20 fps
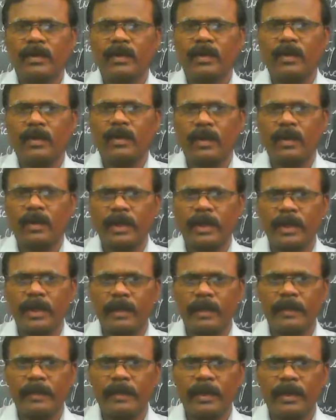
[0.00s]

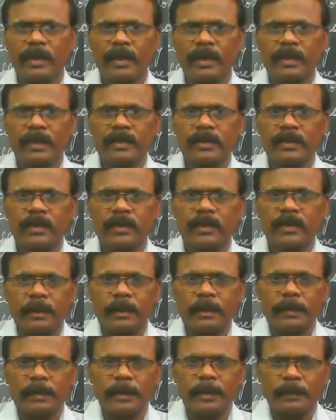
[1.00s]
Okay, so the
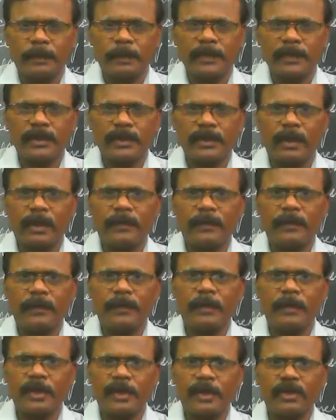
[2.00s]
purpose of
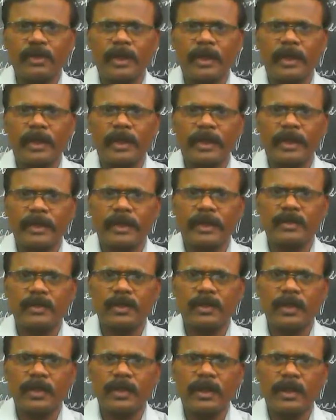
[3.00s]
merging is
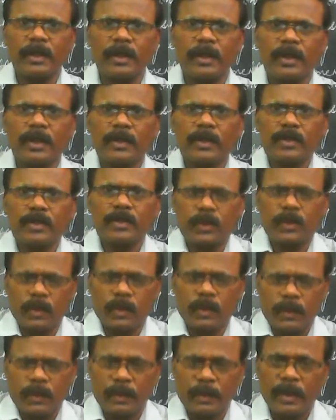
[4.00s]

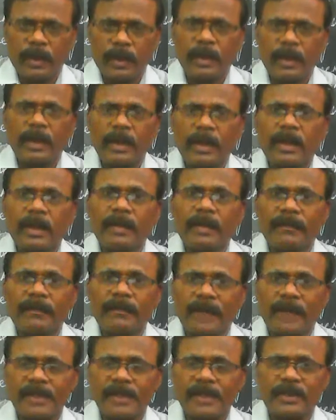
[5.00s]
to
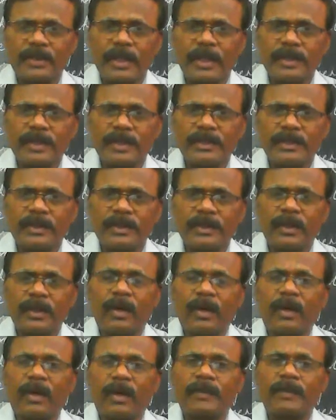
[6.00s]
functions
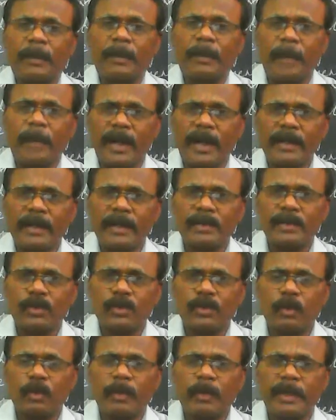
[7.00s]
of the bank
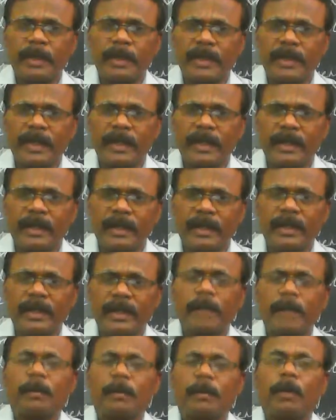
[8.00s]
should be done in
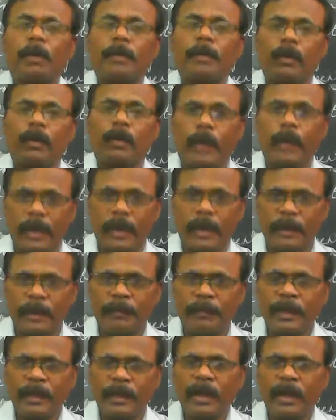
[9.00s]
a proper way,
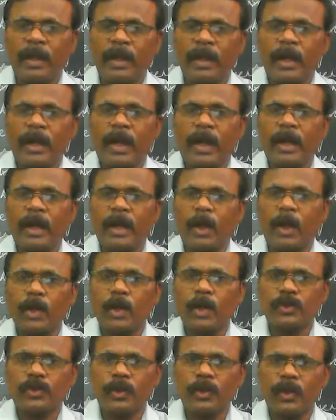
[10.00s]
and
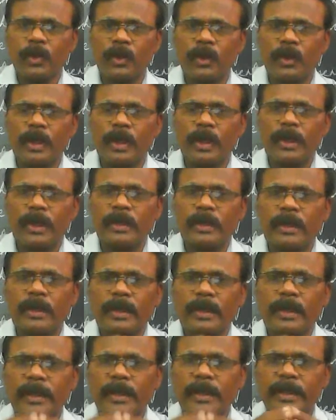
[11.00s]
also the
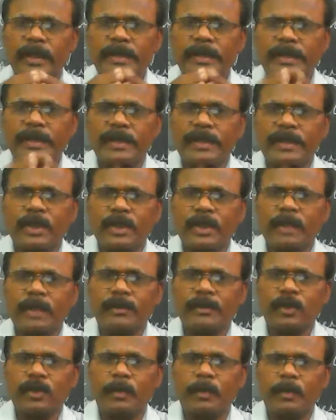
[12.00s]
credit system
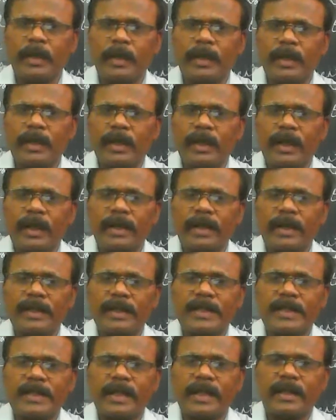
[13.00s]
should be
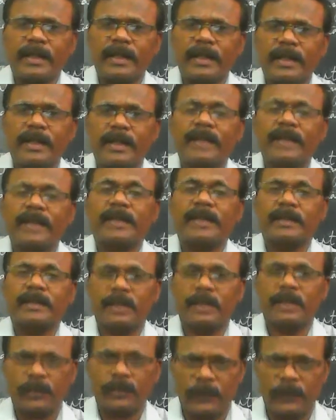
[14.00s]
undertaken in a
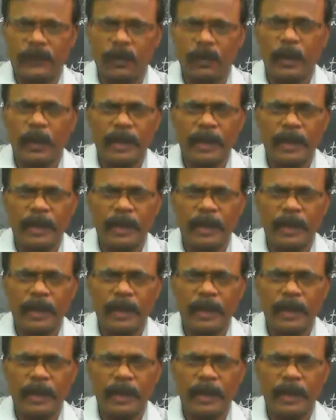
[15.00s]
successful way.